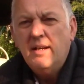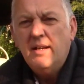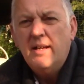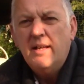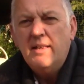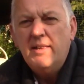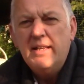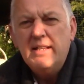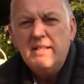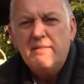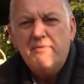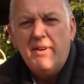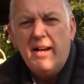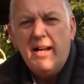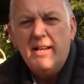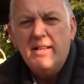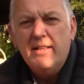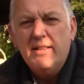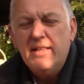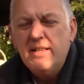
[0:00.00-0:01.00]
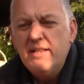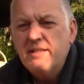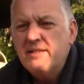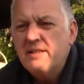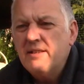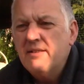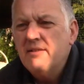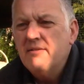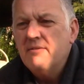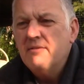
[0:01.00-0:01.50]
These
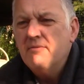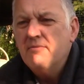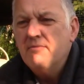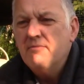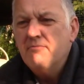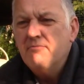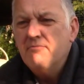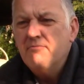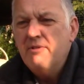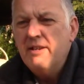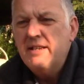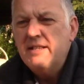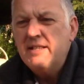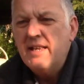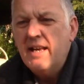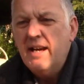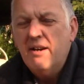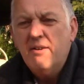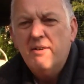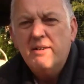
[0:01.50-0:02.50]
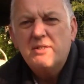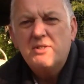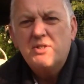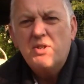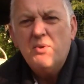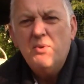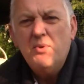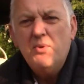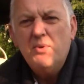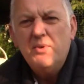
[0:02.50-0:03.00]
retail at
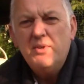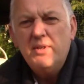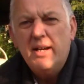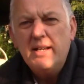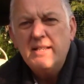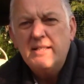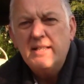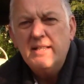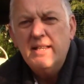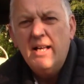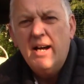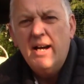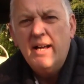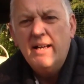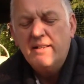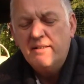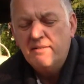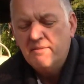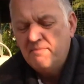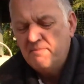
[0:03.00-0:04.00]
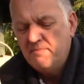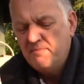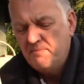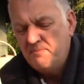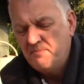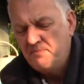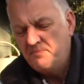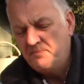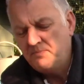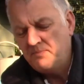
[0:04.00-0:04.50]
£2.99.
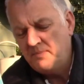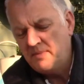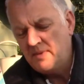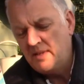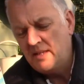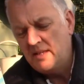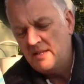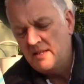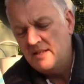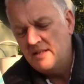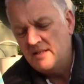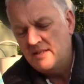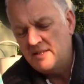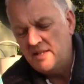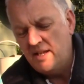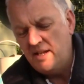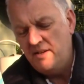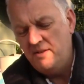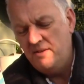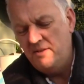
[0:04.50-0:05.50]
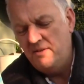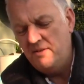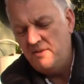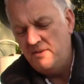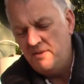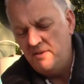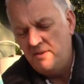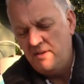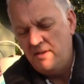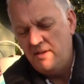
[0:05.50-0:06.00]
So
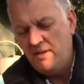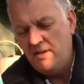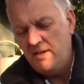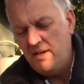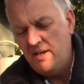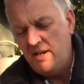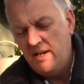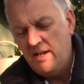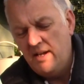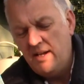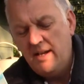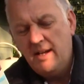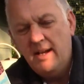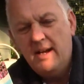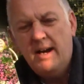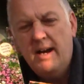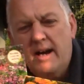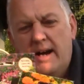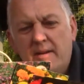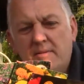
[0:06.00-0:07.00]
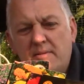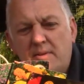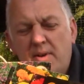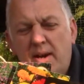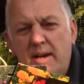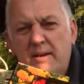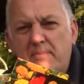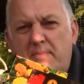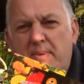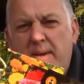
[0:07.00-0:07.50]
I'm
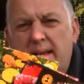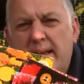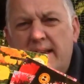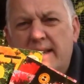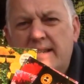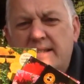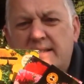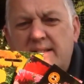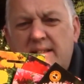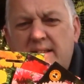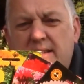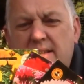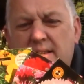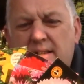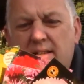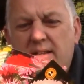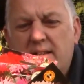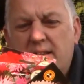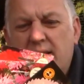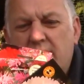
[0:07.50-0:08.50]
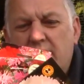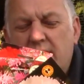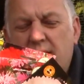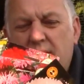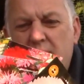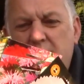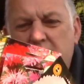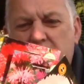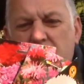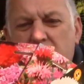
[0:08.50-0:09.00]
quite pleased that
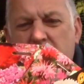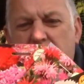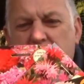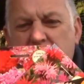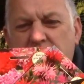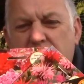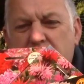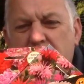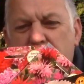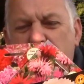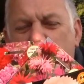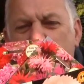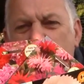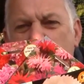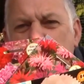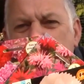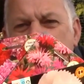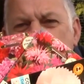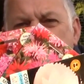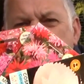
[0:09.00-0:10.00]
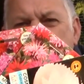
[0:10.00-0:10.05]
we do get some flowers